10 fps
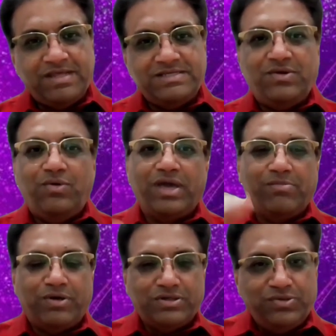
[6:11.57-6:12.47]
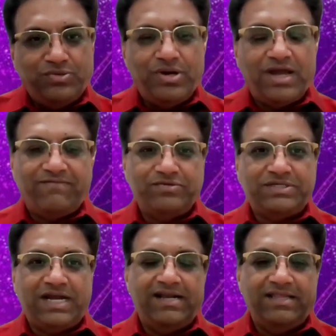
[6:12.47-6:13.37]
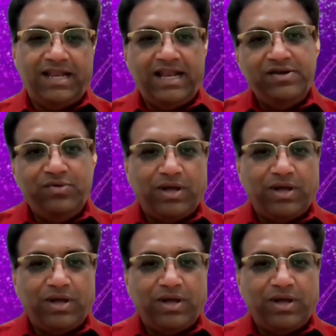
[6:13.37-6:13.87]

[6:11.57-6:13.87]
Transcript: They say, okay, boss, you don't have to stand in the line.